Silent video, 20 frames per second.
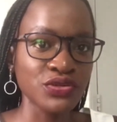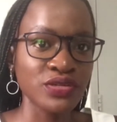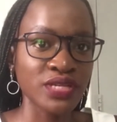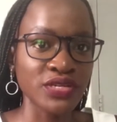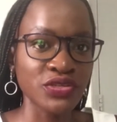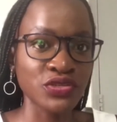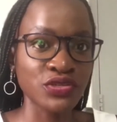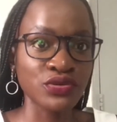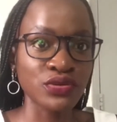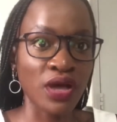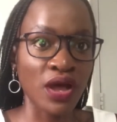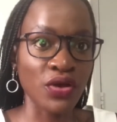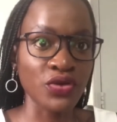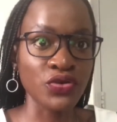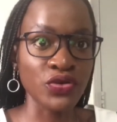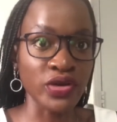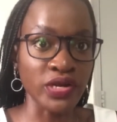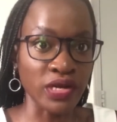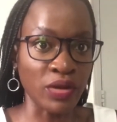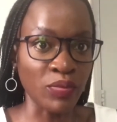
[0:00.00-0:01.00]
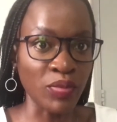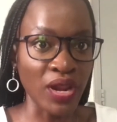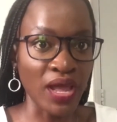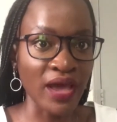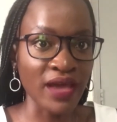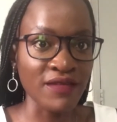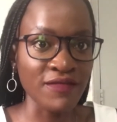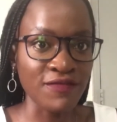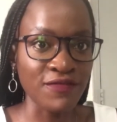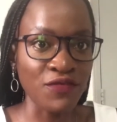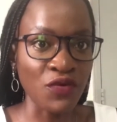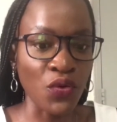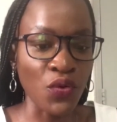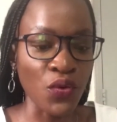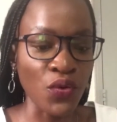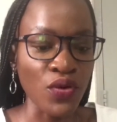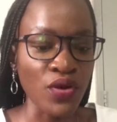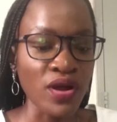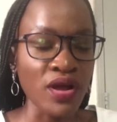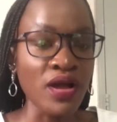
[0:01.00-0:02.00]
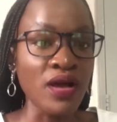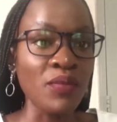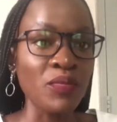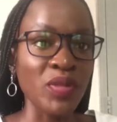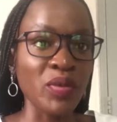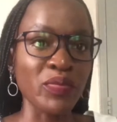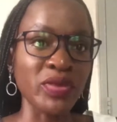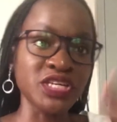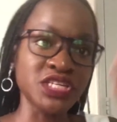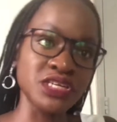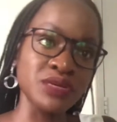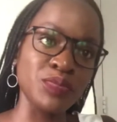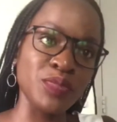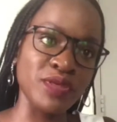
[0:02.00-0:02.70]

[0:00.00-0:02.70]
That's how you can apply for membership.